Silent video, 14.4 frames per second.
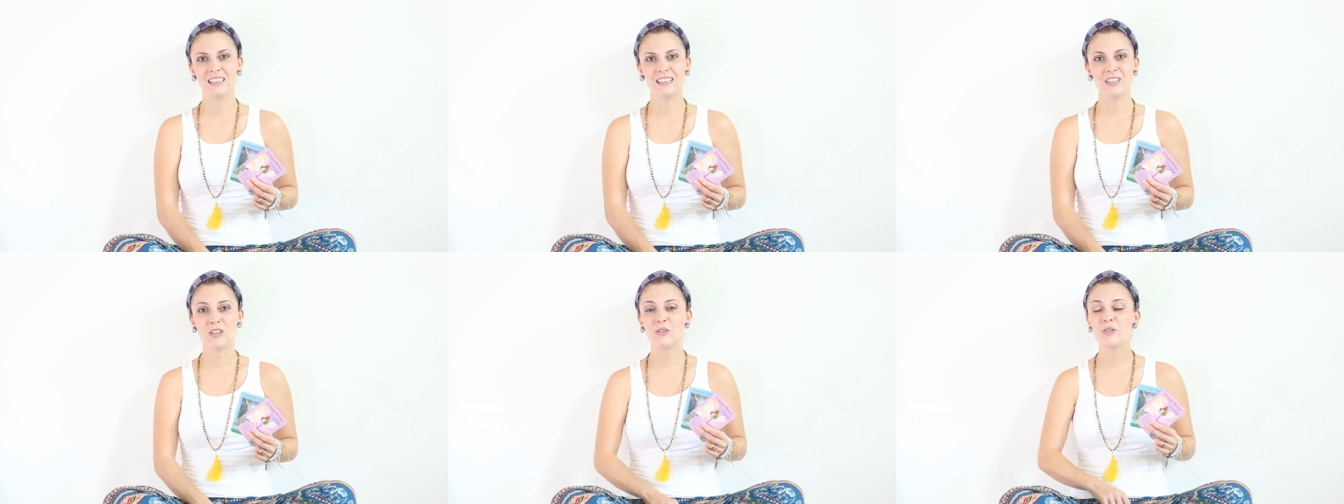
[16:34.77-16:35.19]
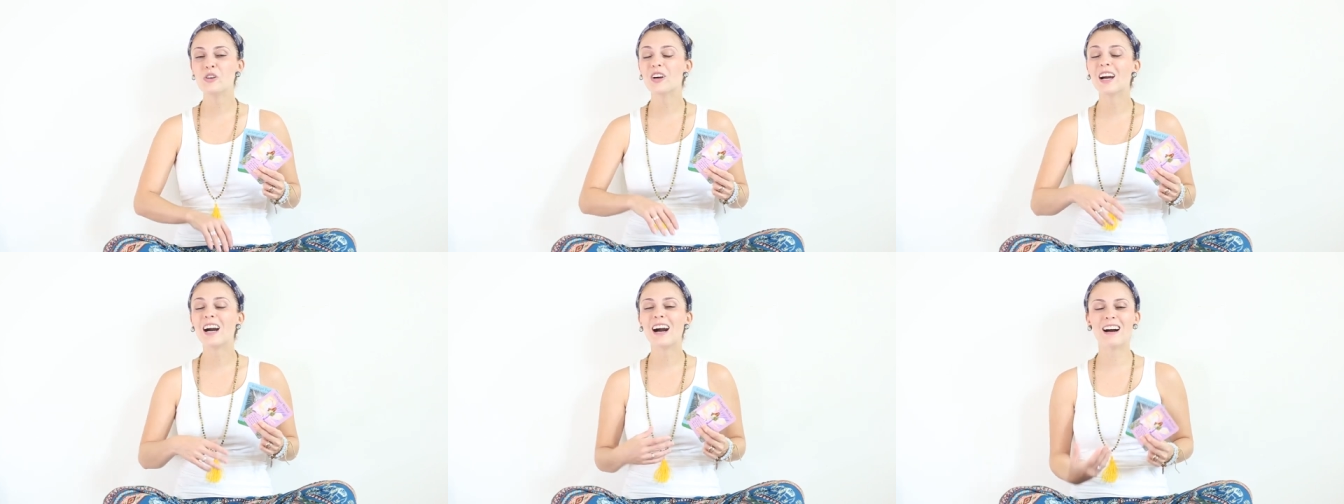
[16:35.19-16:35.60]
You know, your
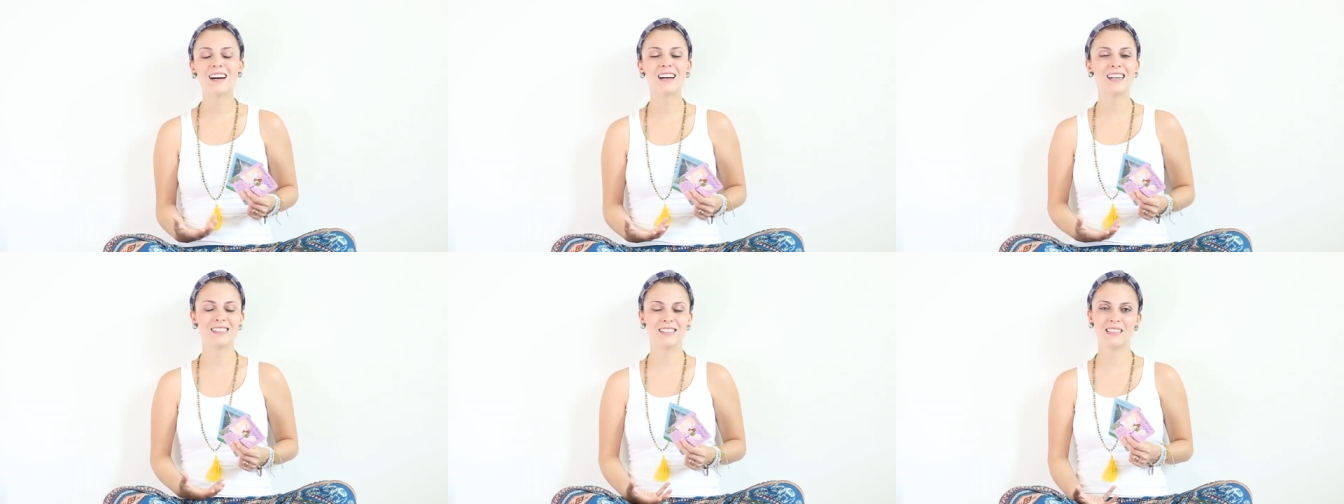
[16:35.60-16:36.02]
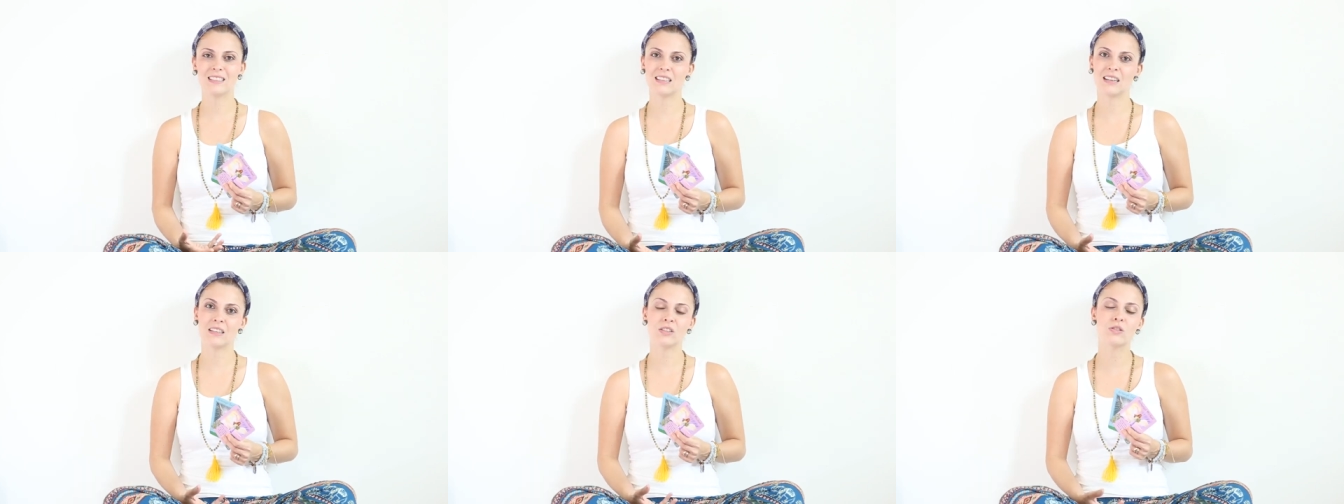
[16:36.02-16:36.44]
heart
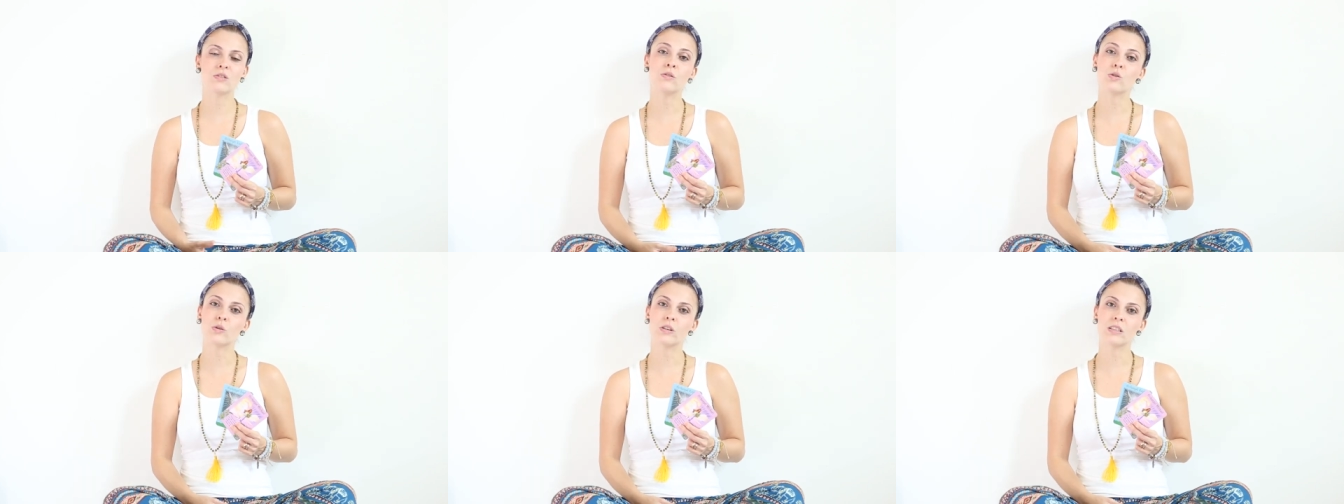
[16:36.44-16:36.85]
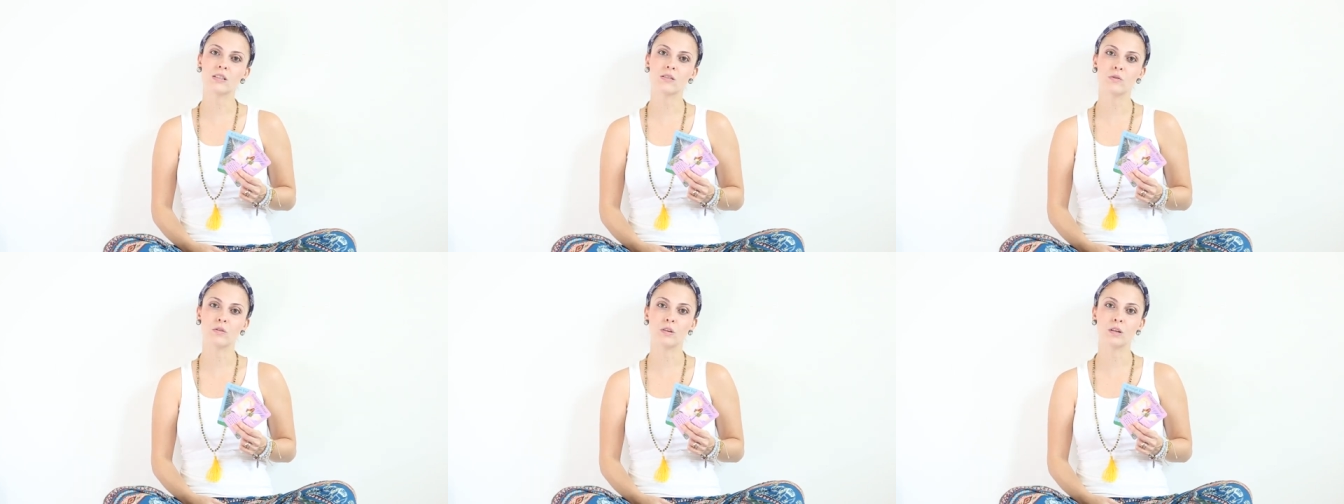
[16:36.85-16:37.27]
starts to
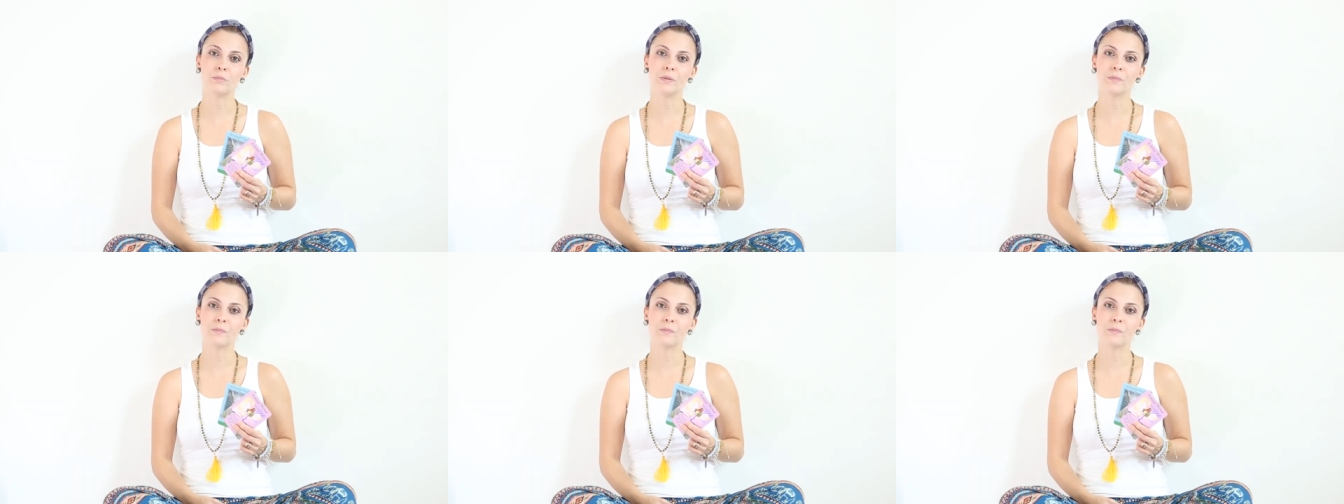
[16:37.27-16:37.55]
transform.